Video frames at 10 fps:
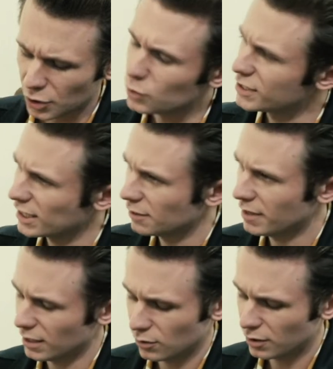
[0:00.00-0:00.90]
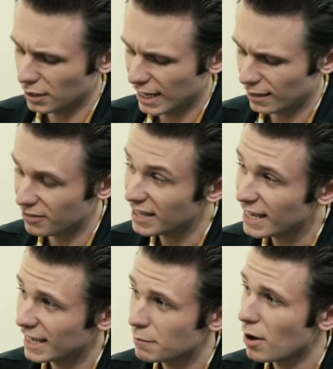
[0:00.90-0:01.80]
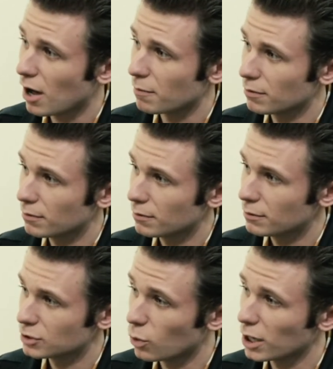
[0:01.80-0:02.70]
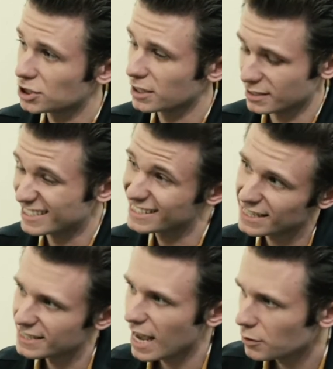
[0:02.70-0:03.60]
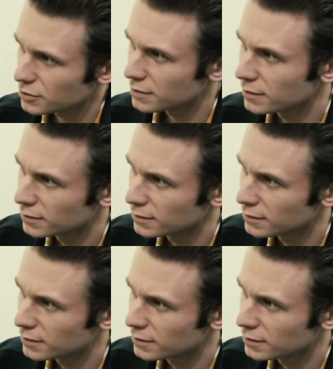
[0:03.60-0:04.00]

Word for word: You telling me you could get the Iggy Pop to watch us in six hours?